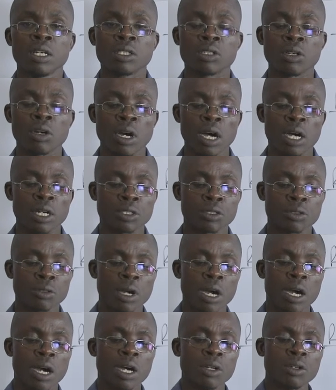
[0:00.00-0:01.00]
So as
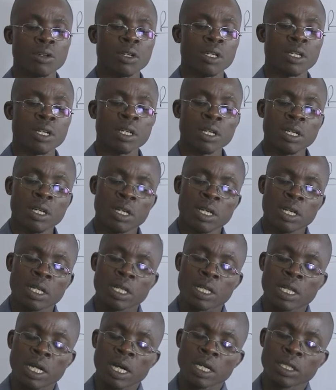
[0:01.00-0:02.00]
you are handling,
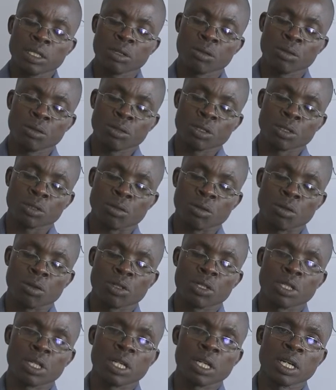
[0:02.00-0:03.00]
that loose
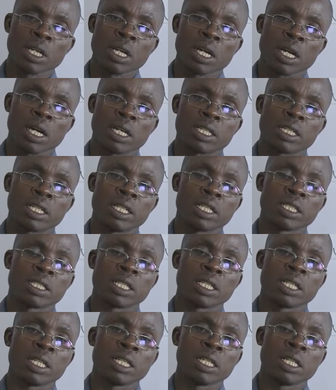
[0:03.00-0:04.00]
clothing can
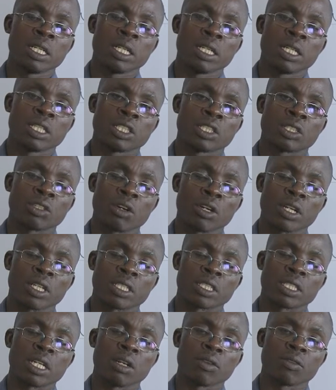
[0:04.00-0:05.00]
easily soak
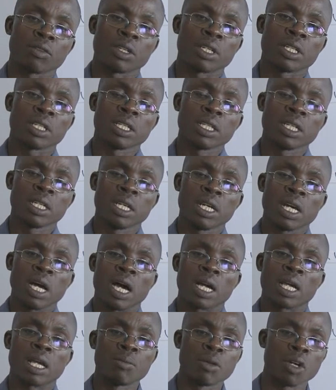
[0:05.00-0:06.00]
itself in
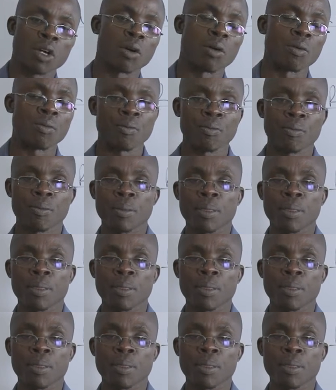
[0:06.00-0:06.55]
a chemical.